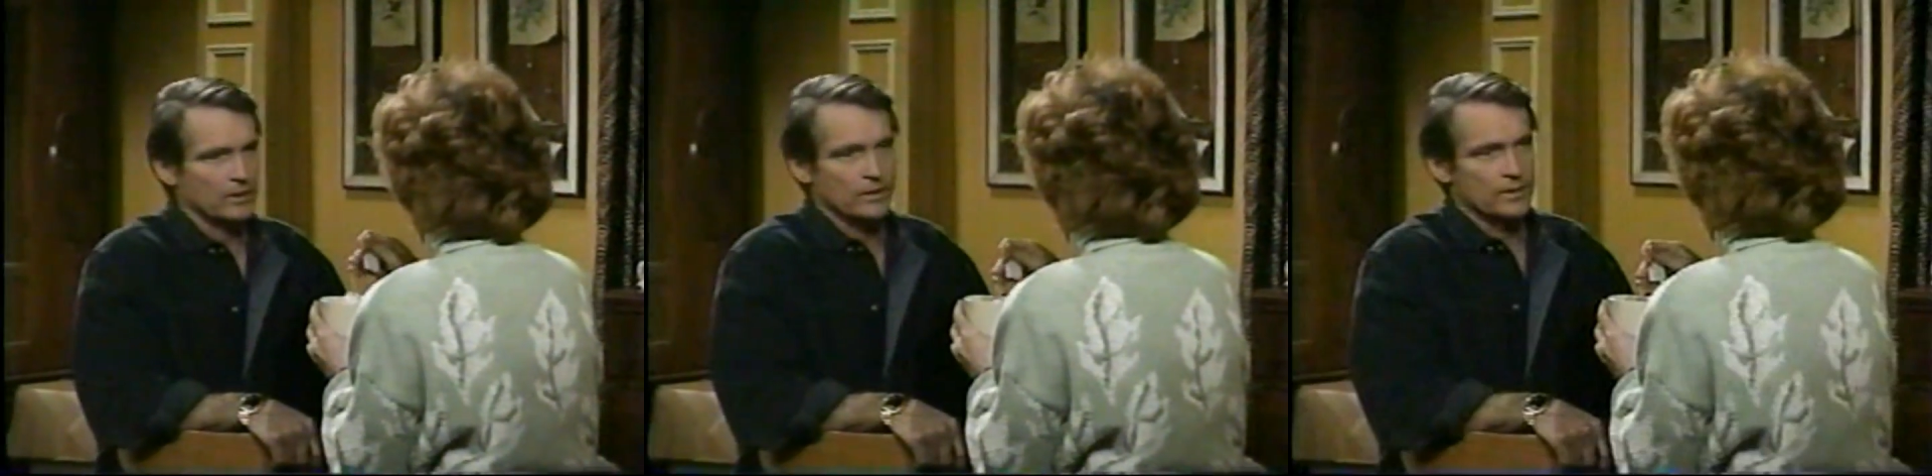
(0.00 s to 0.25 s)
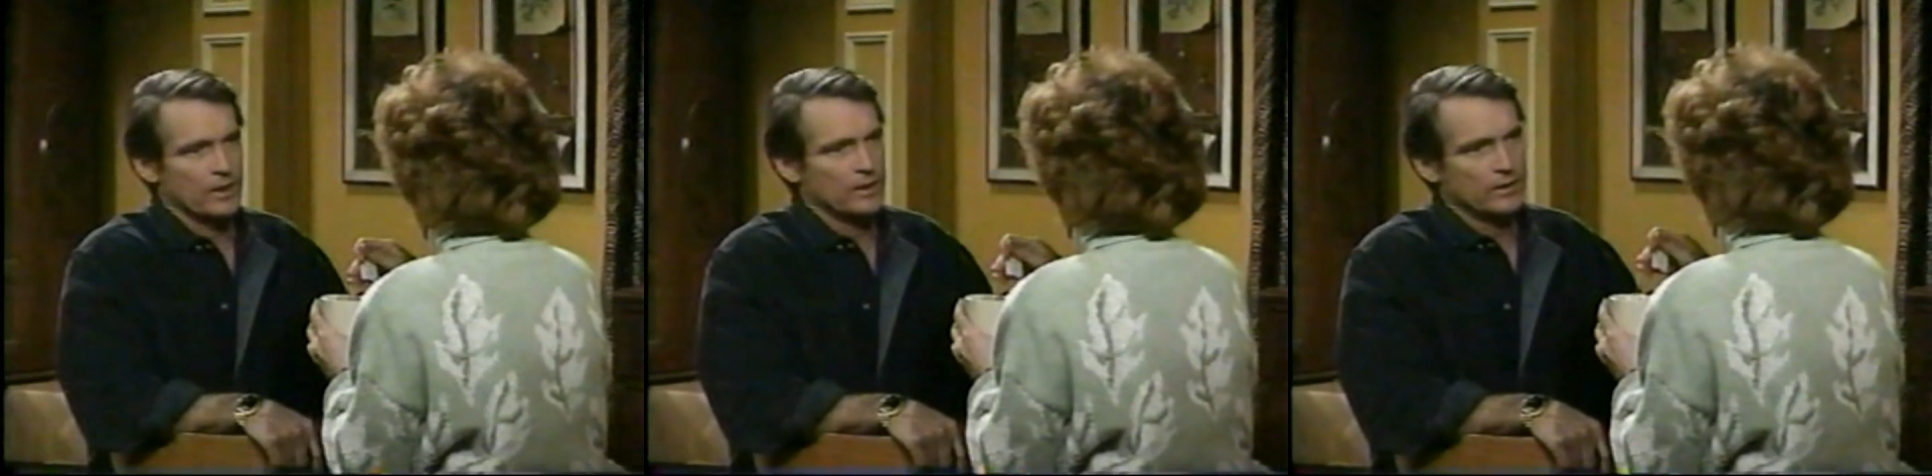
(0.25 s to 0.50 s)

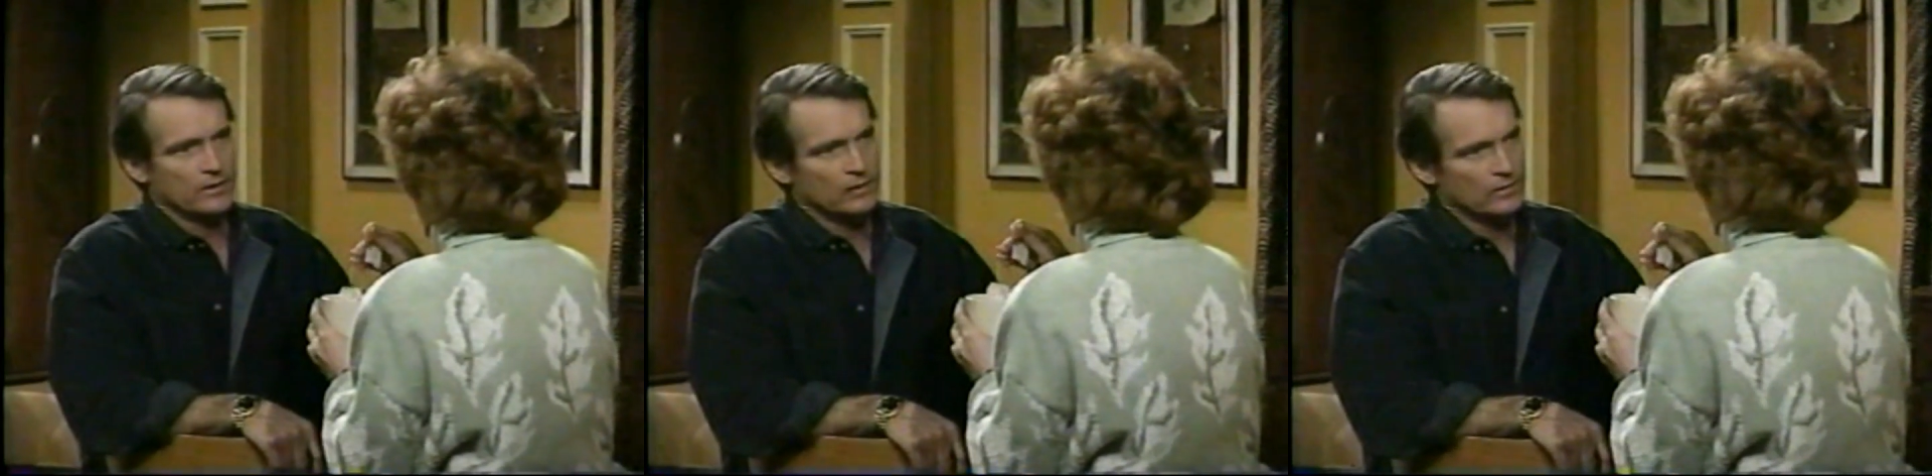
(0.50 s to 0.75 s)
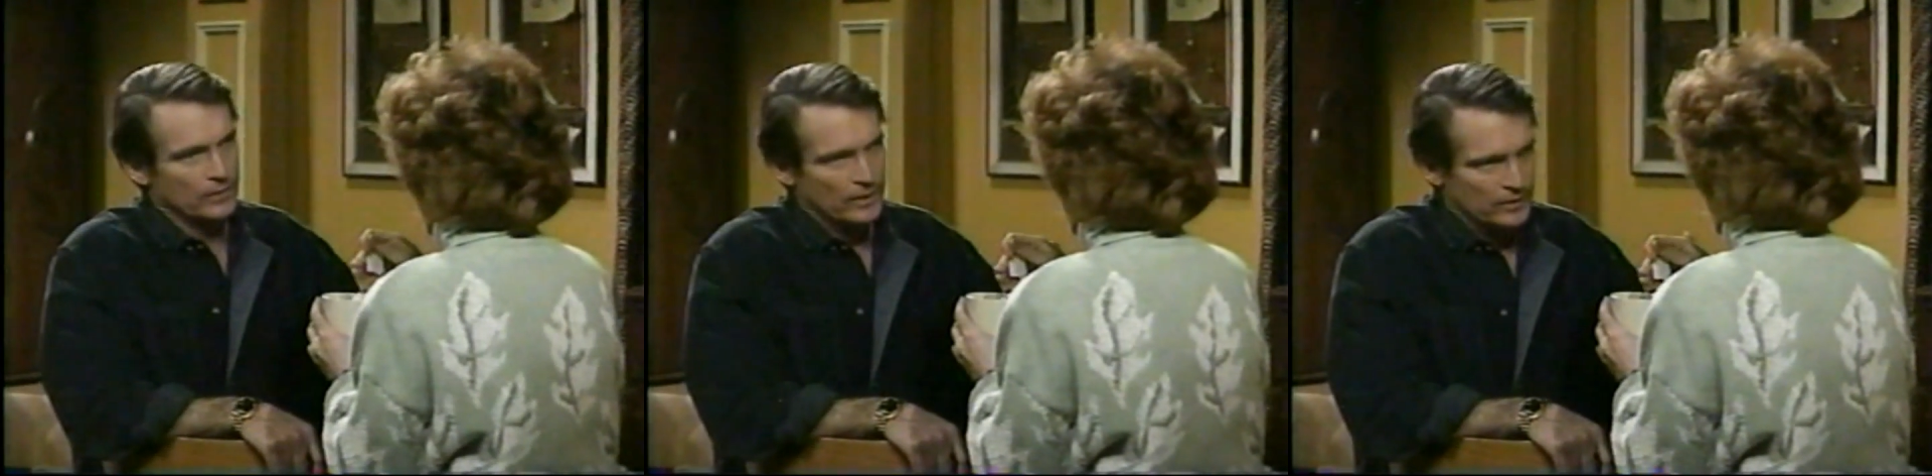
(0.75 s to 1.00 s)
because I didn't
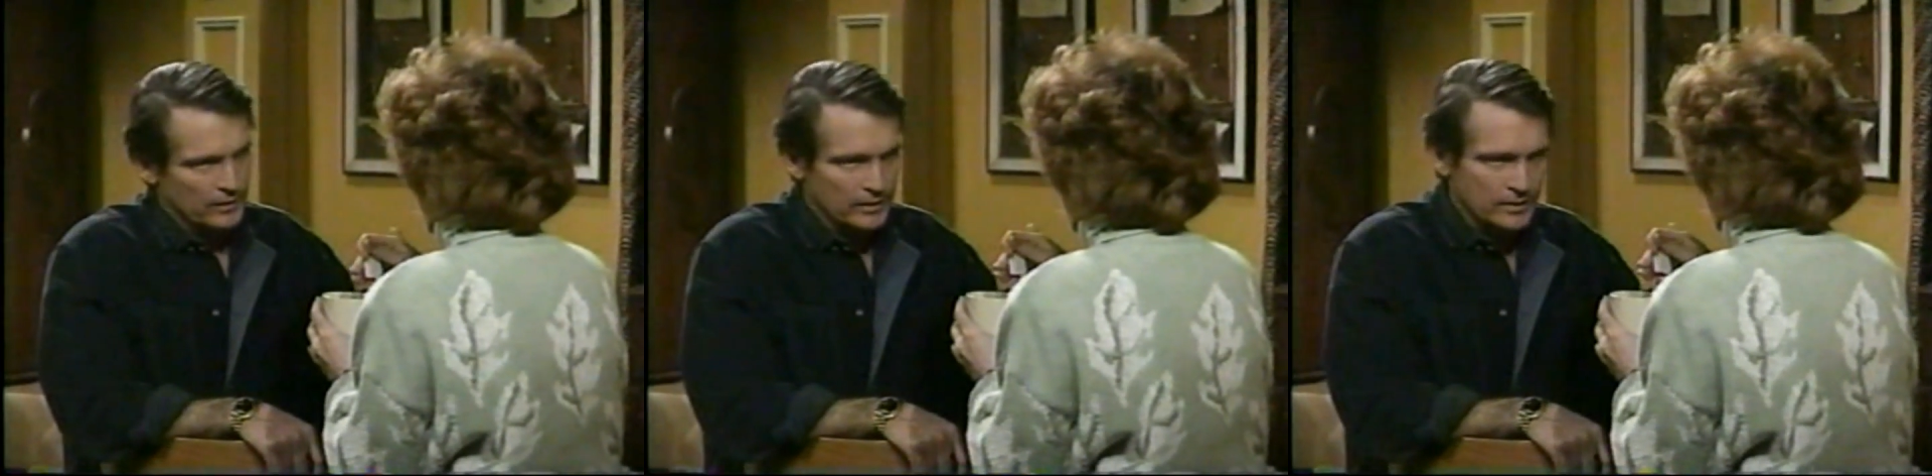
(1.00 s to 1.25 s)
know anything